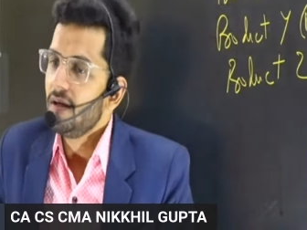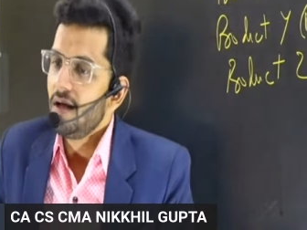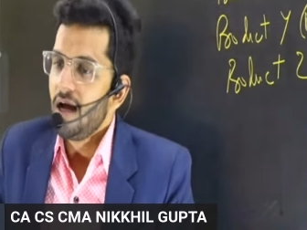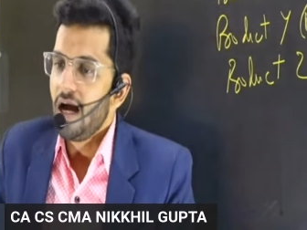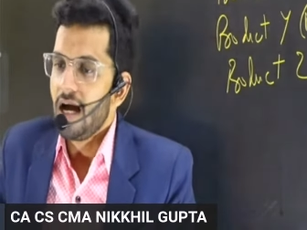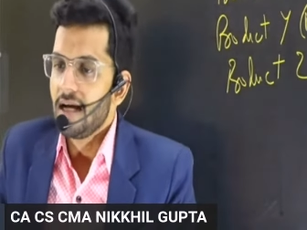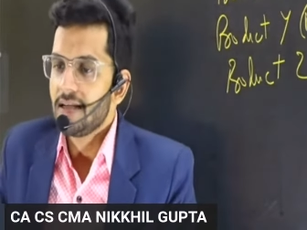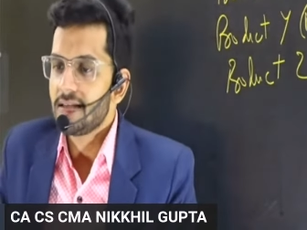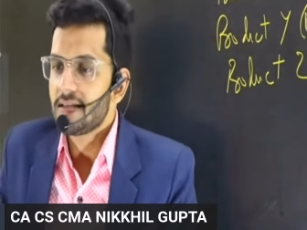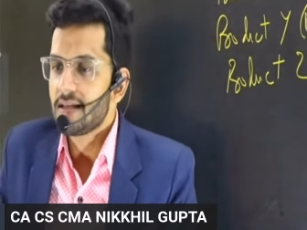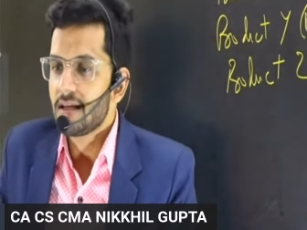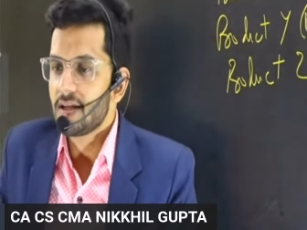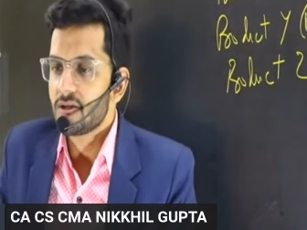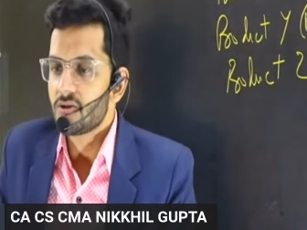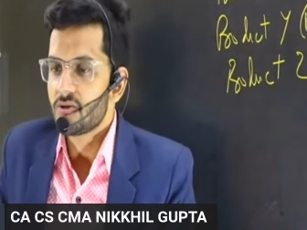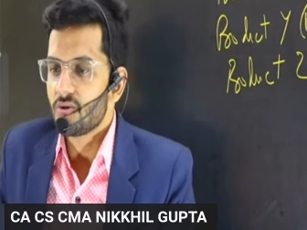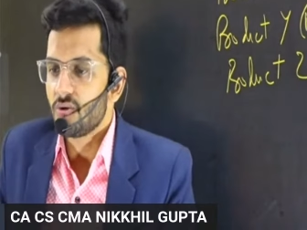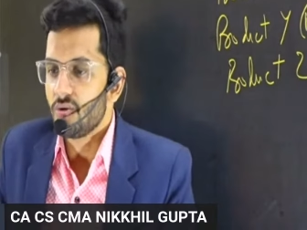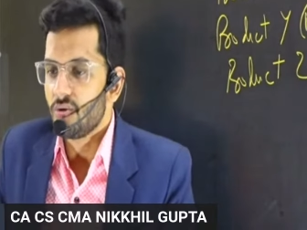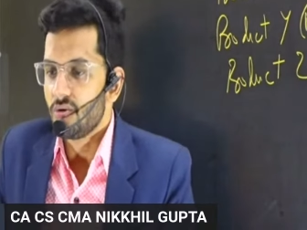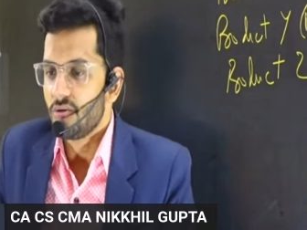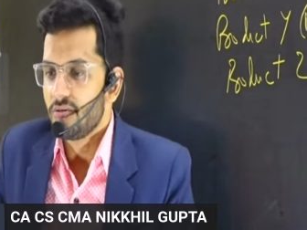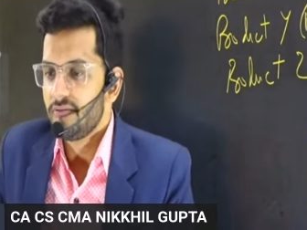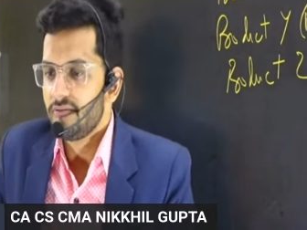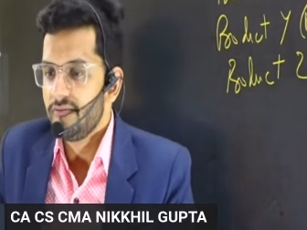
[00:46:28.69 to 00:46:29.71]
Answer is
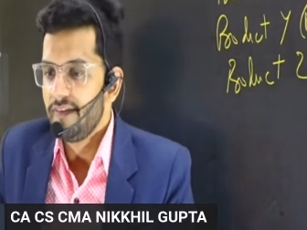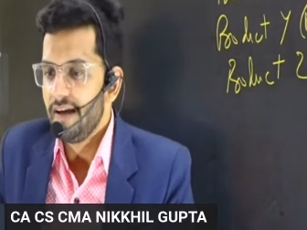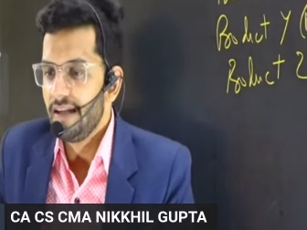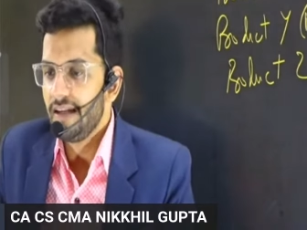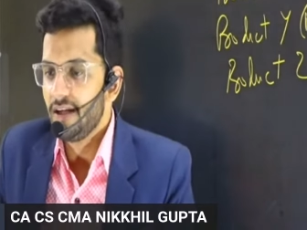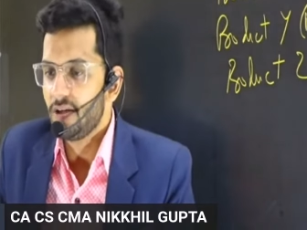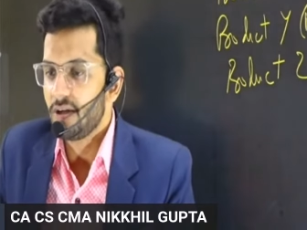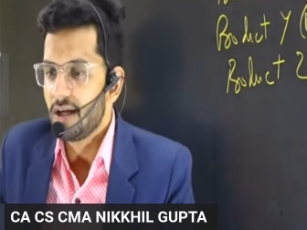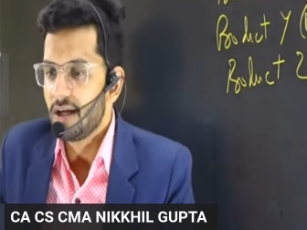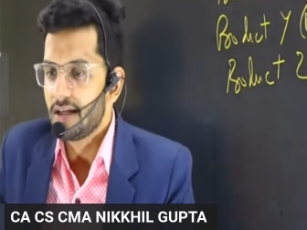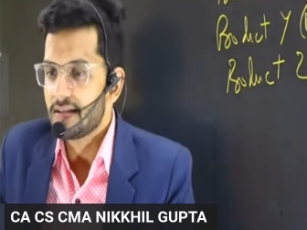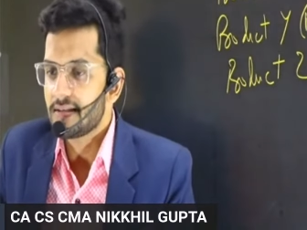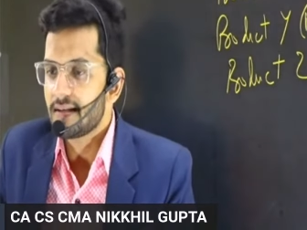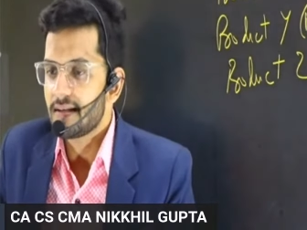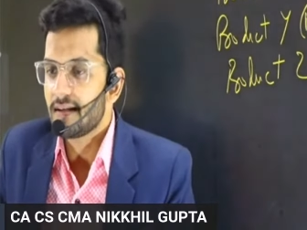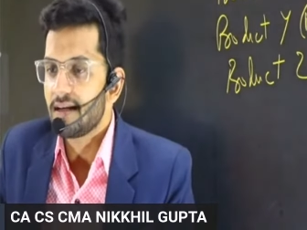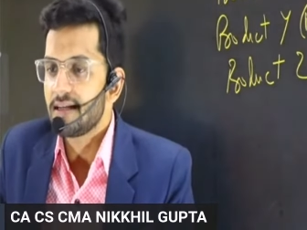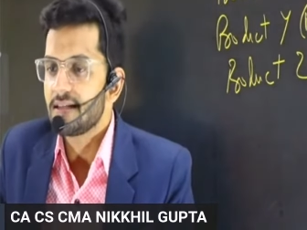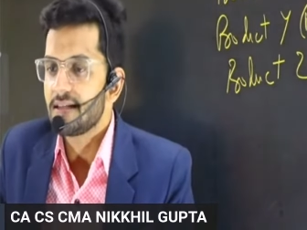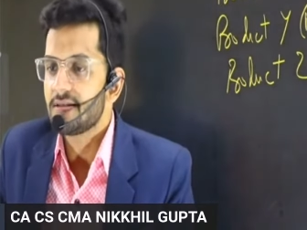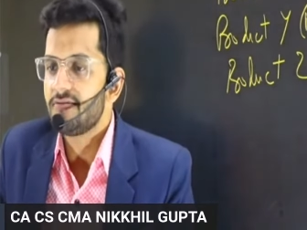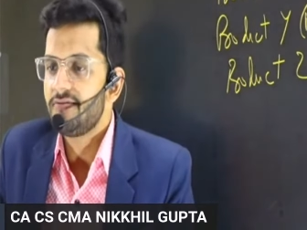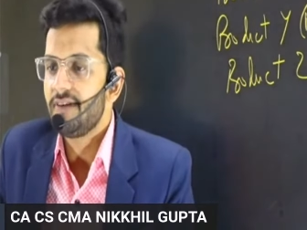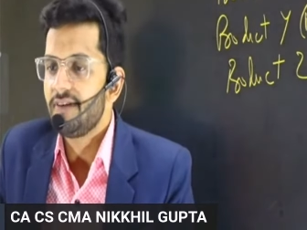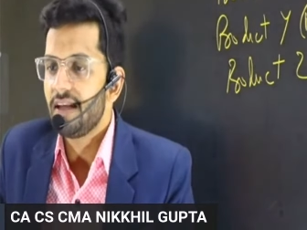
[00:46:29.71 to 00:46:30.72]
no. Very good answer,
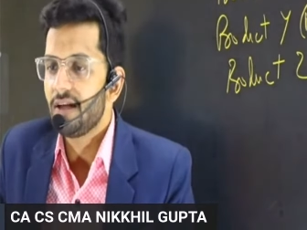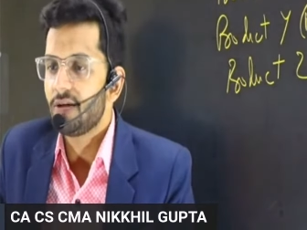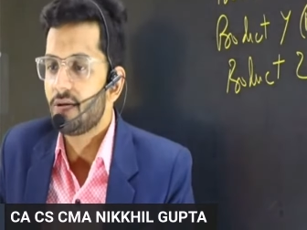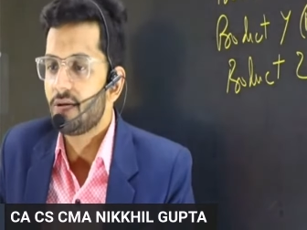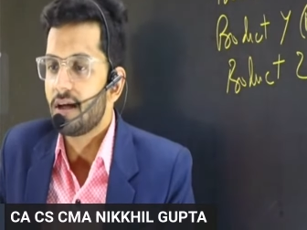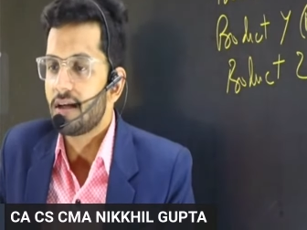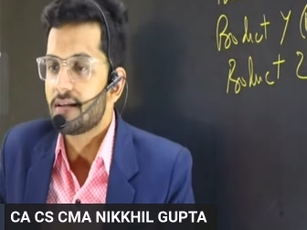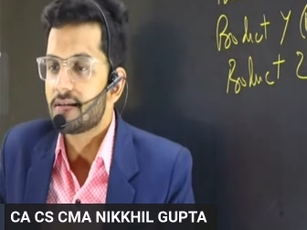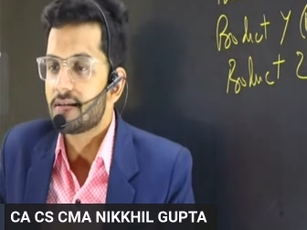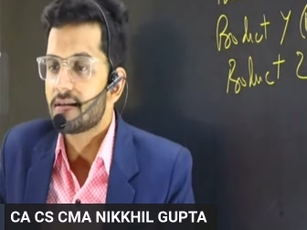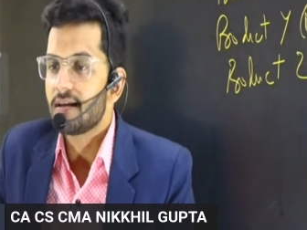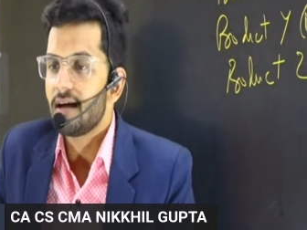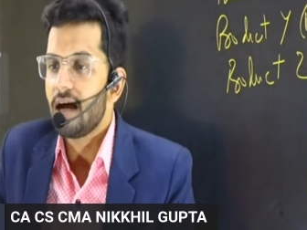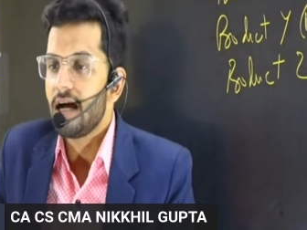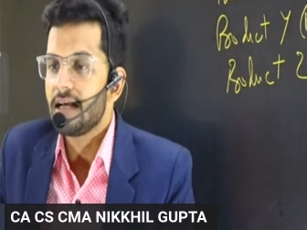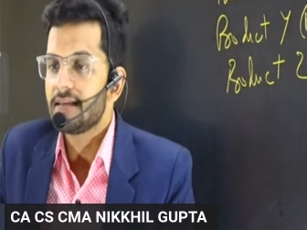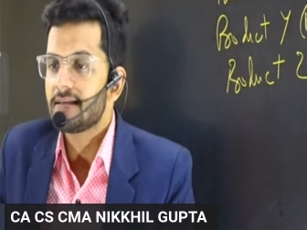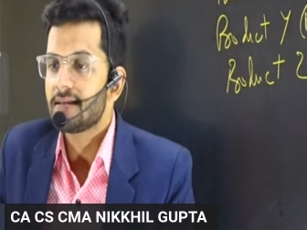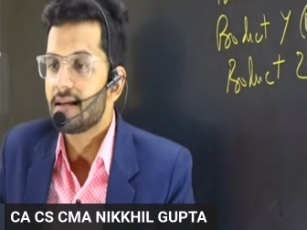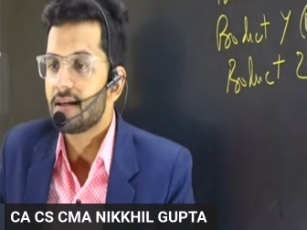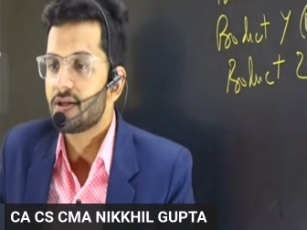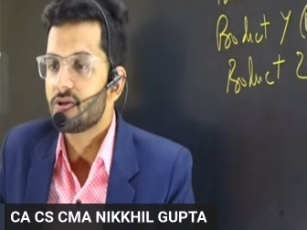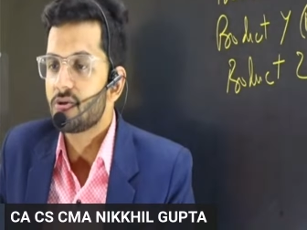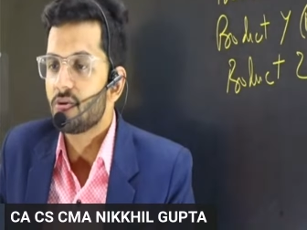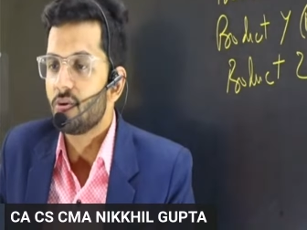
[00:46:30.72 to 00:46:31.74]
guys. Very good answer. Answer
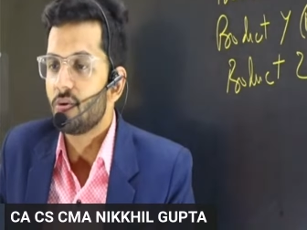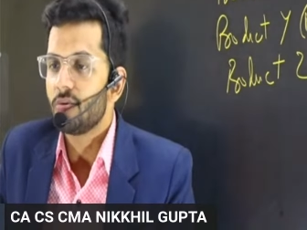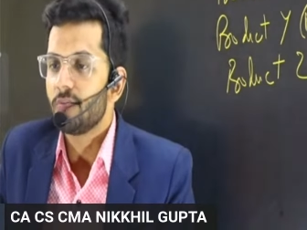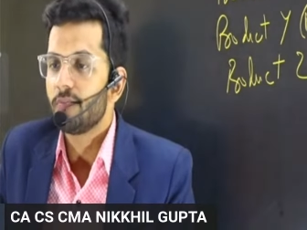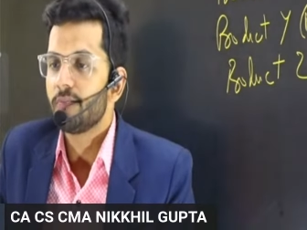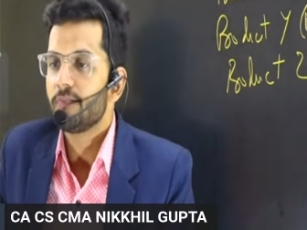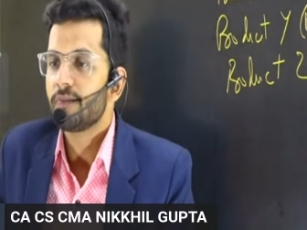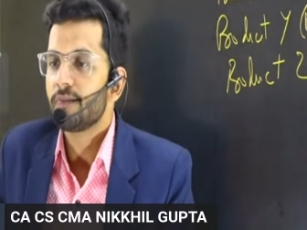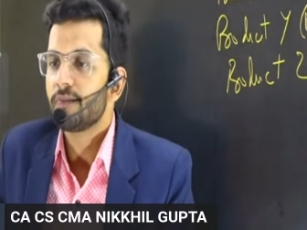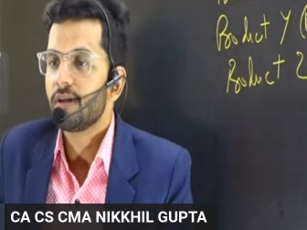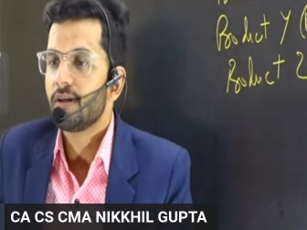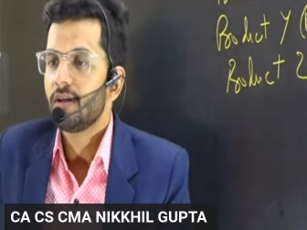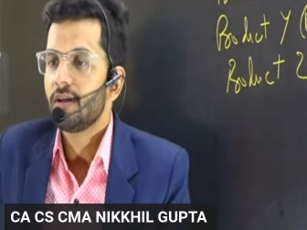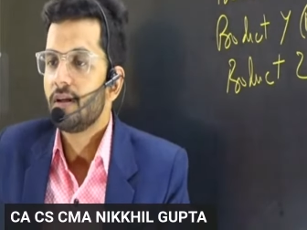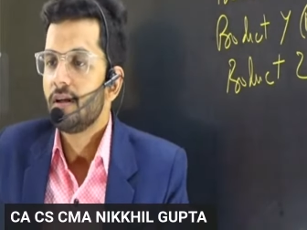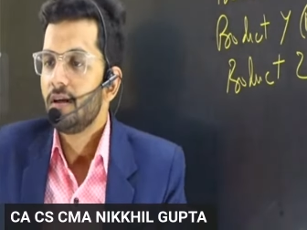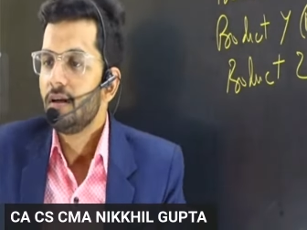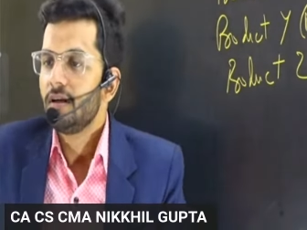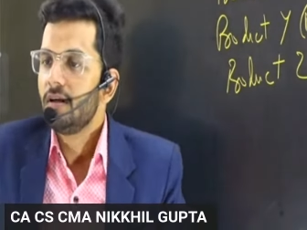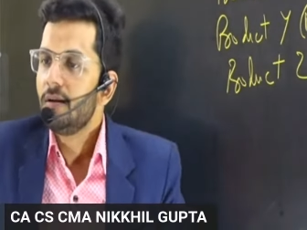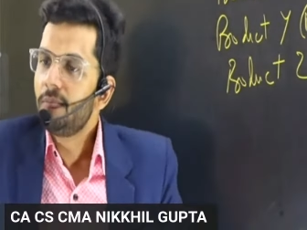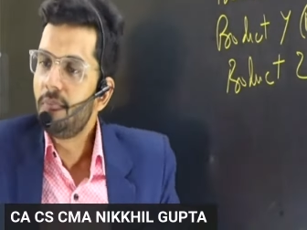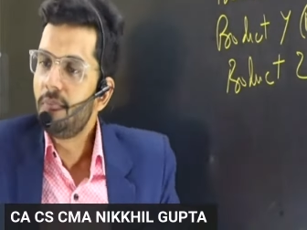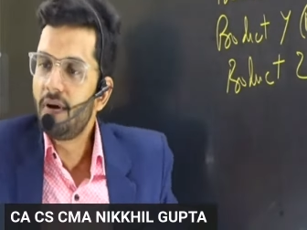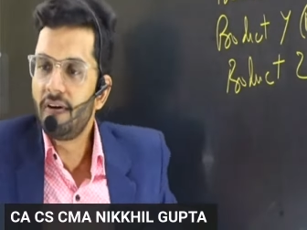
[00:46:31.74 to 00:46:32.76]
is no.
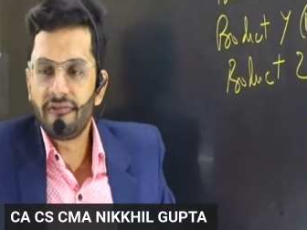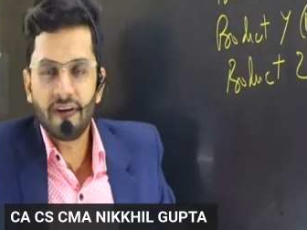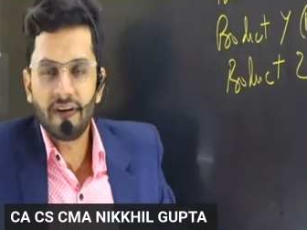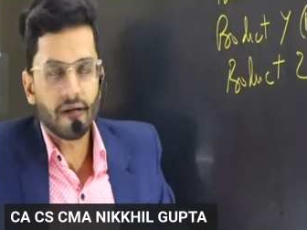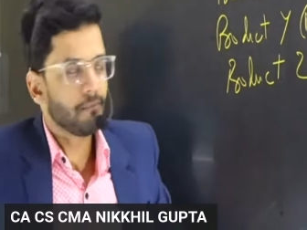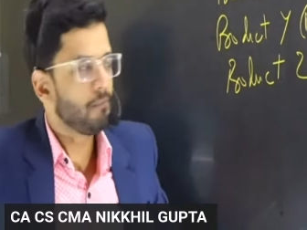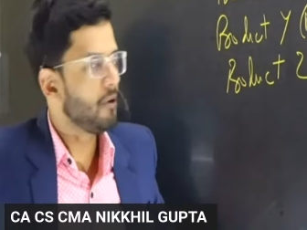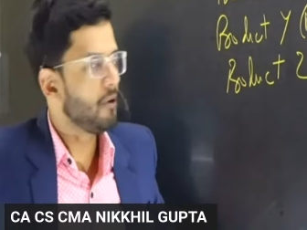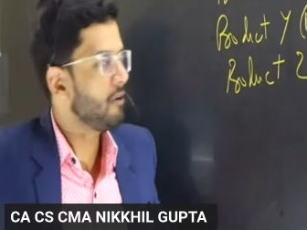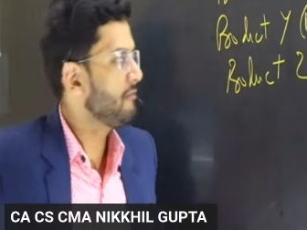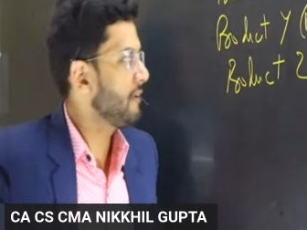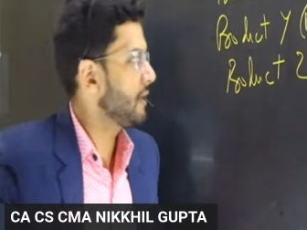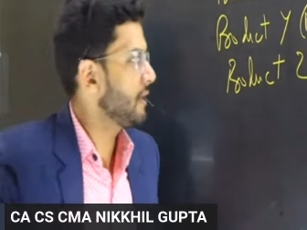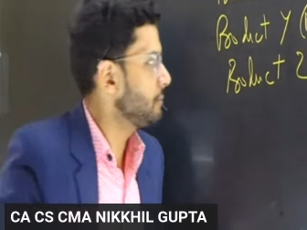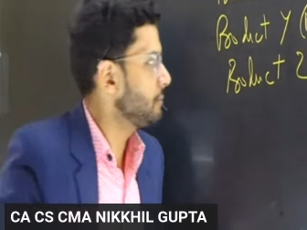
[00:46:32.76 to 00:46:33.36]
Perfect, perfect,